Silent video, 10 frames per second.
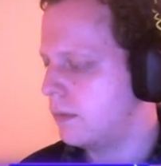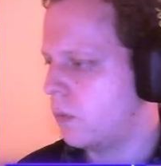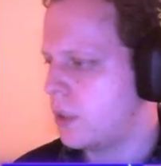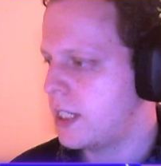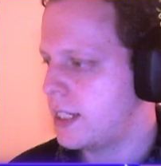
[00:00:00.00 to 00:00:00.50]

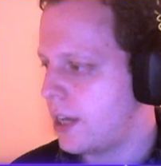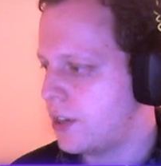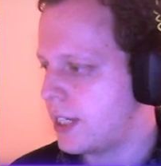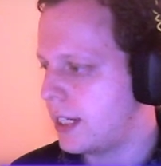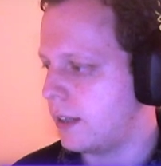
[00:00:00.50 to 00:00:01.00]
What's a
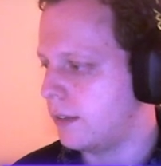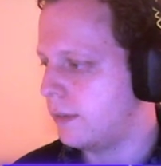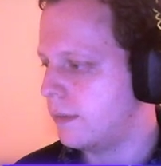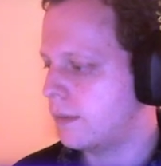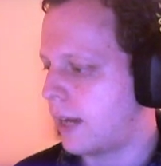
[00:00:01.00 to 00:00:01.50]
COTD?
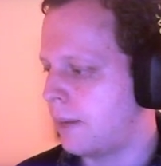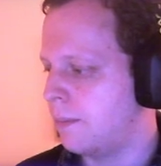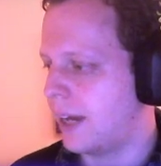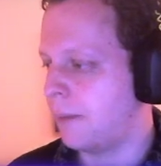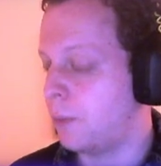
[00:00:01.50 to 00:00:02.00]

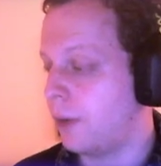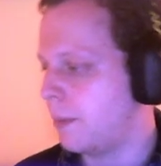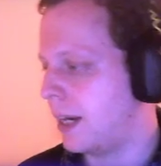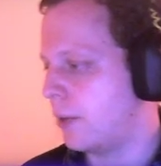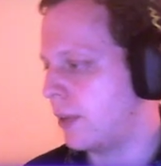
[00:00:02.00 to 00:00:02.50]
I'm not
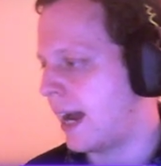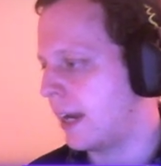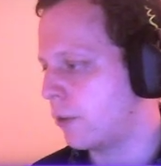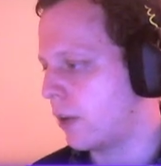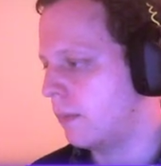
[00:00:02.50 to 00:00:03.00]
familiar with that
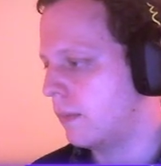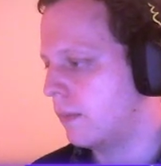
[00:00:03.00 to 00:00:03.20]
anagram.